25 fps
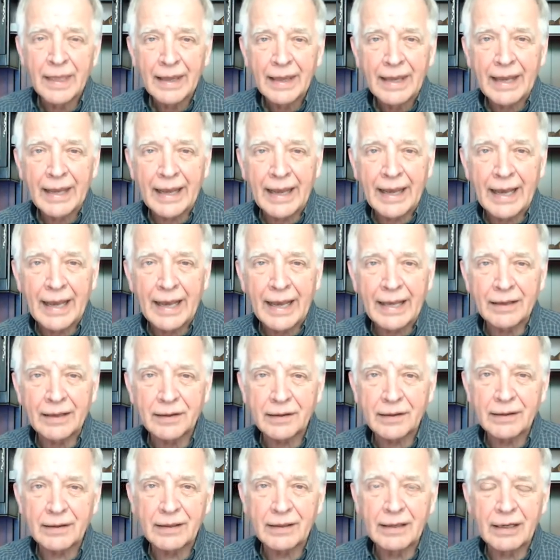and
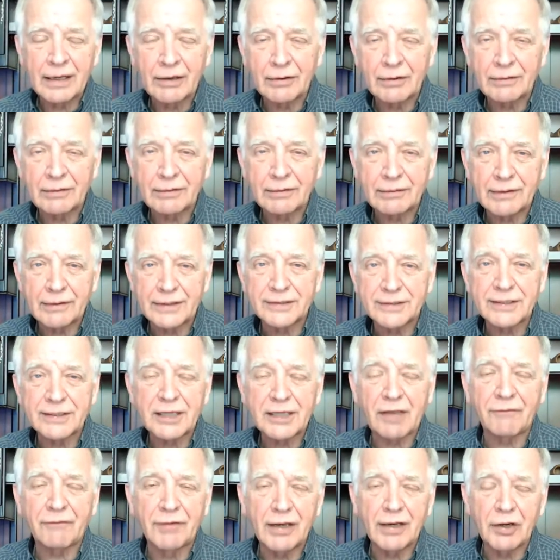you know to see if
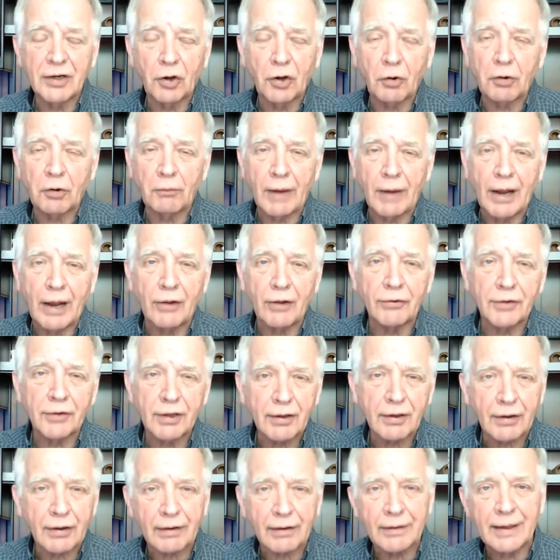he'd go around it,
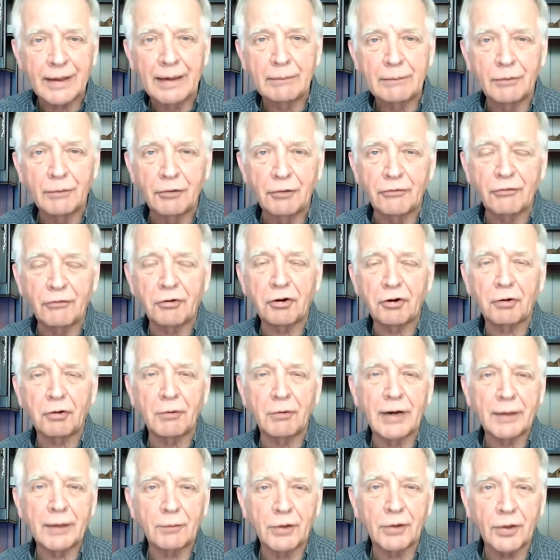climb over it, or what he
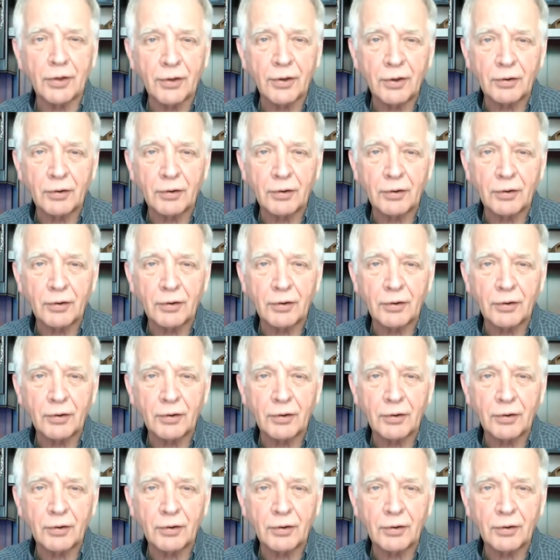would do.